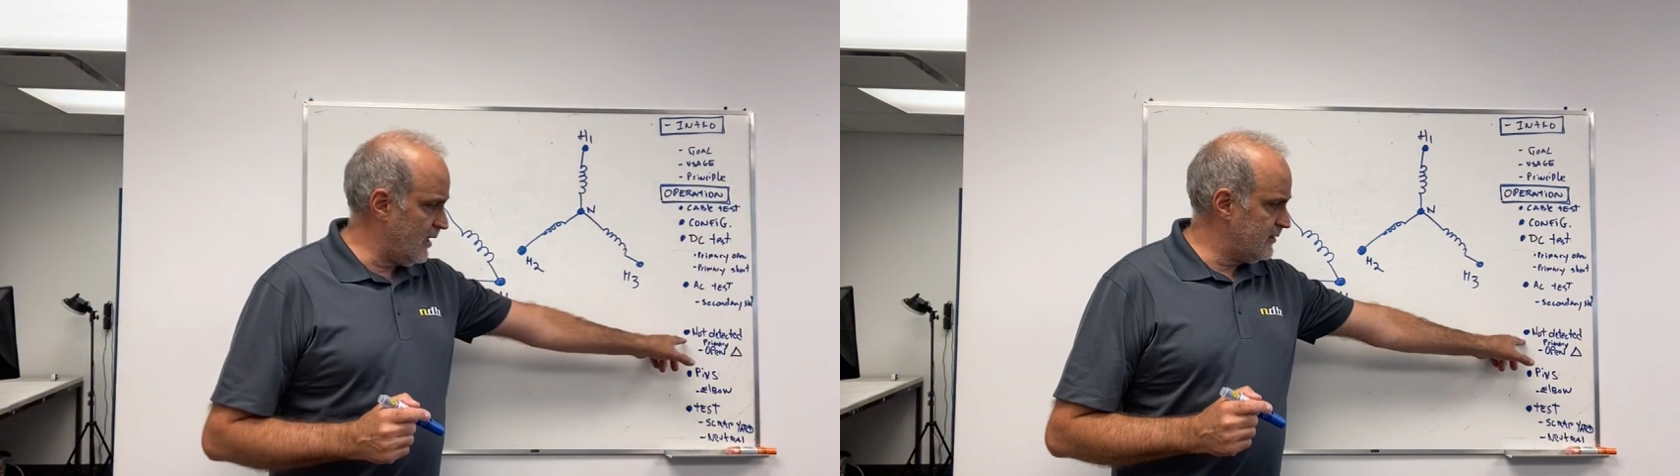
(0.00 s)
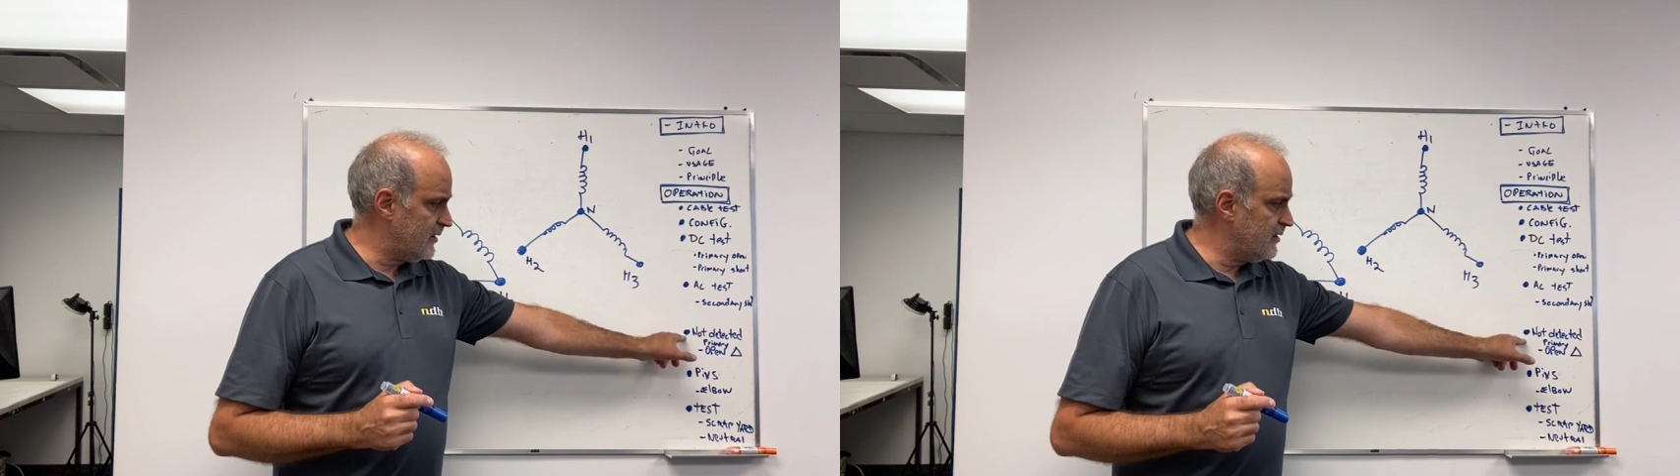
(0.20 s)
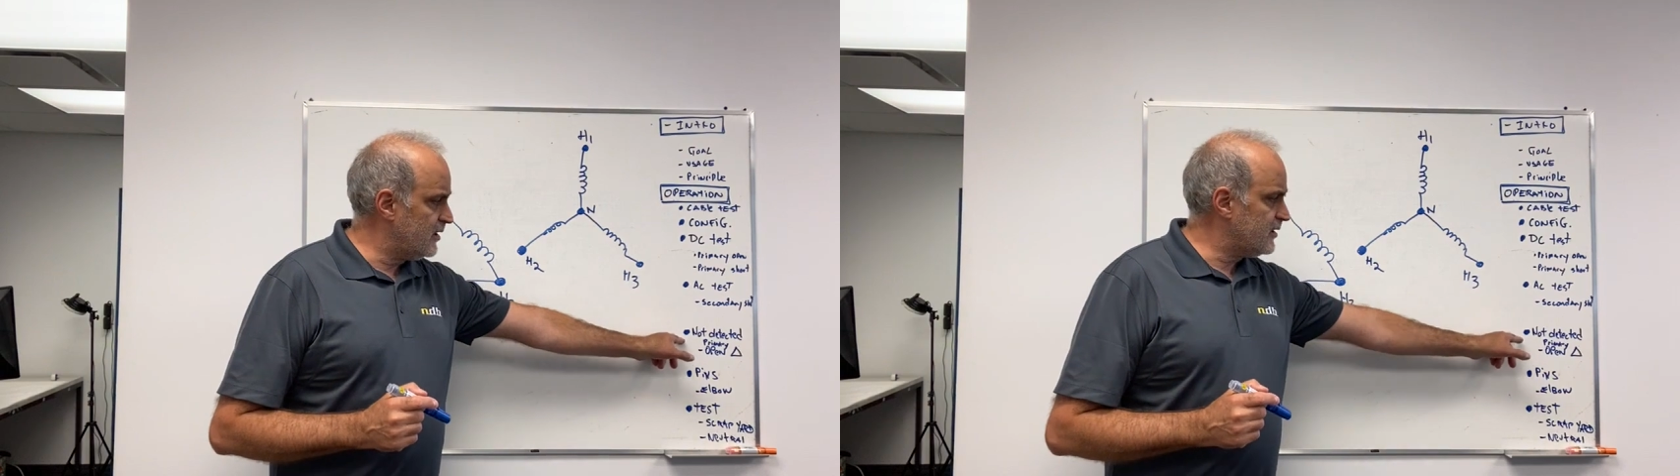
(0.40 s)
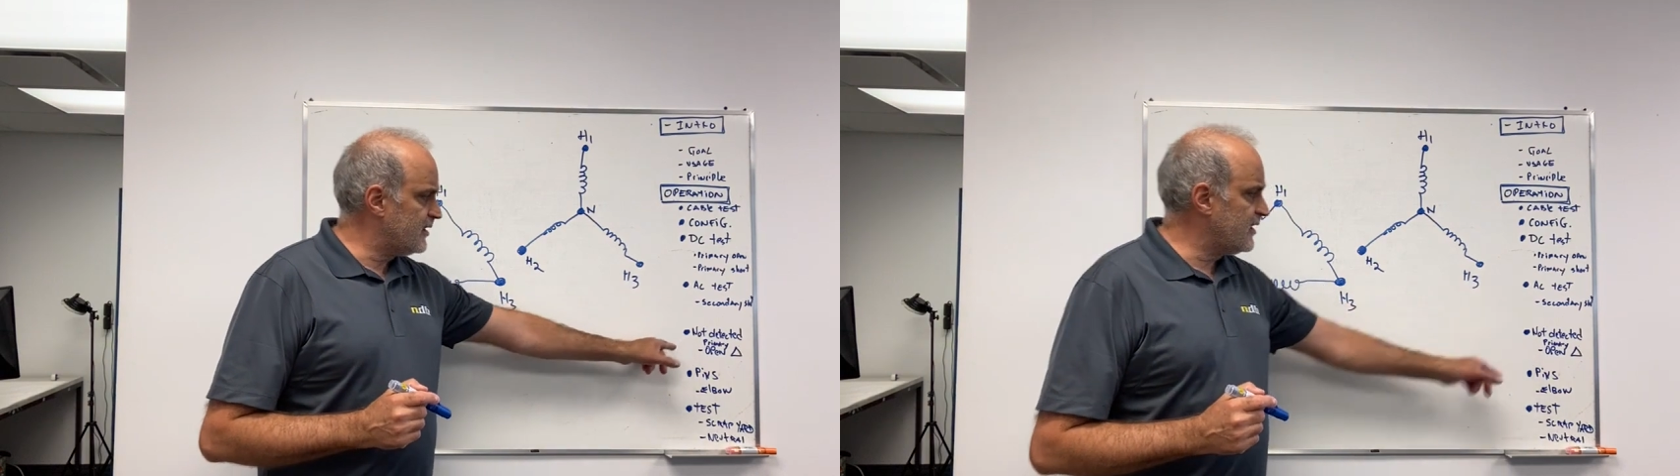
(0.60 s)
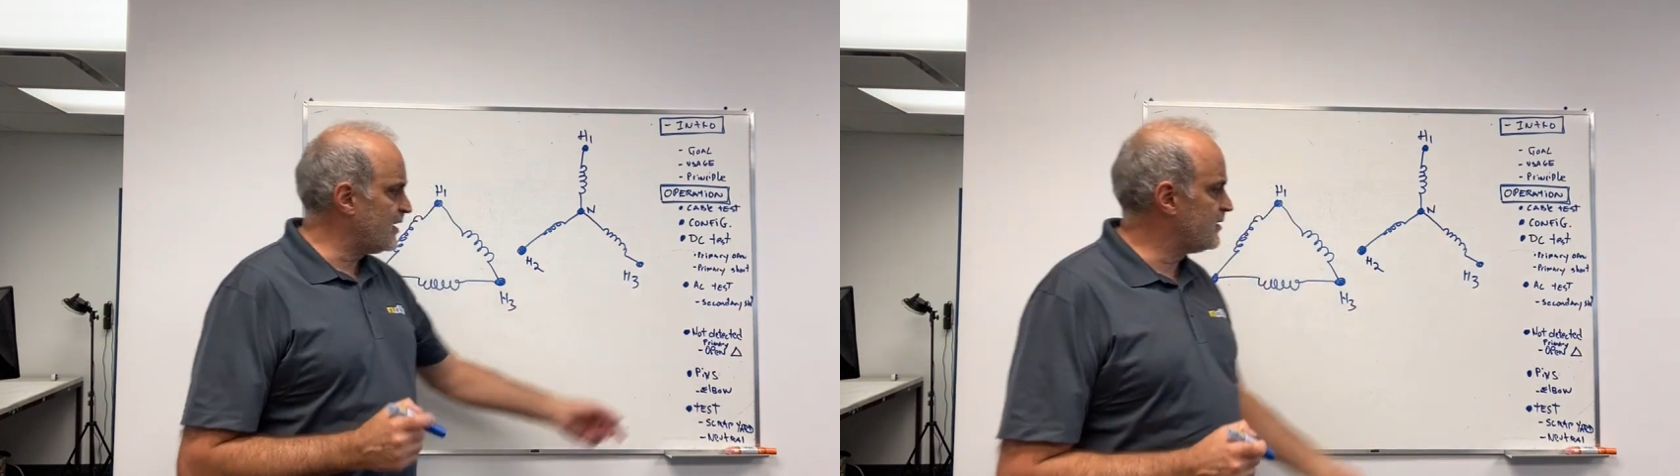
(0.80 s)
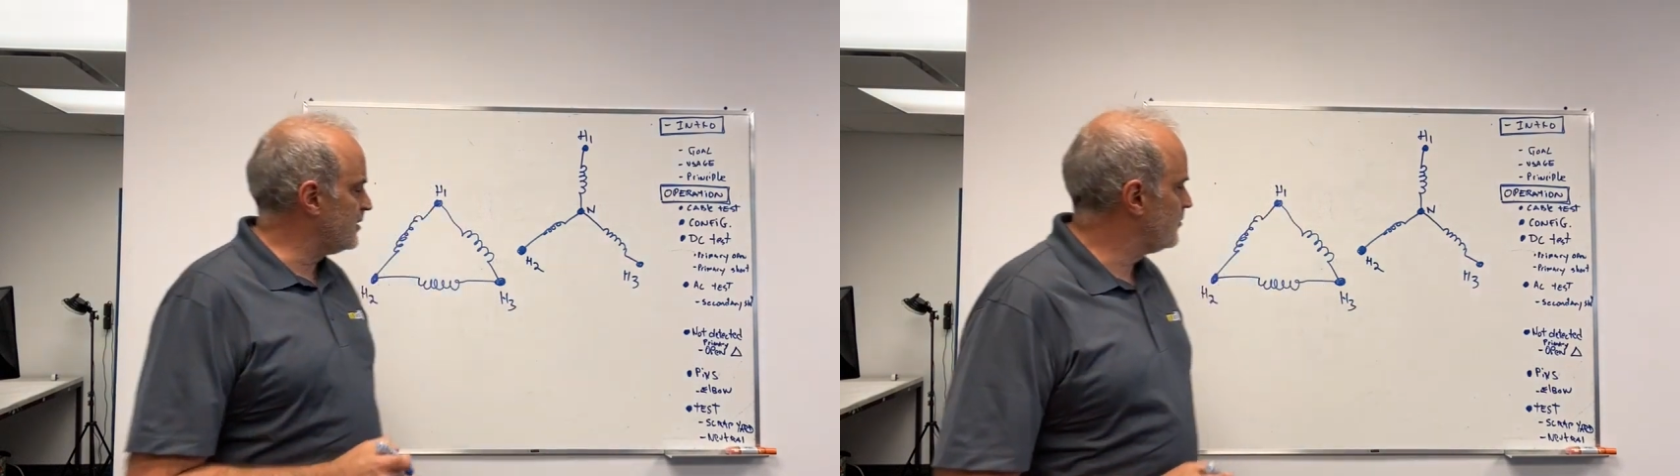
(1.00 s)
say not detected,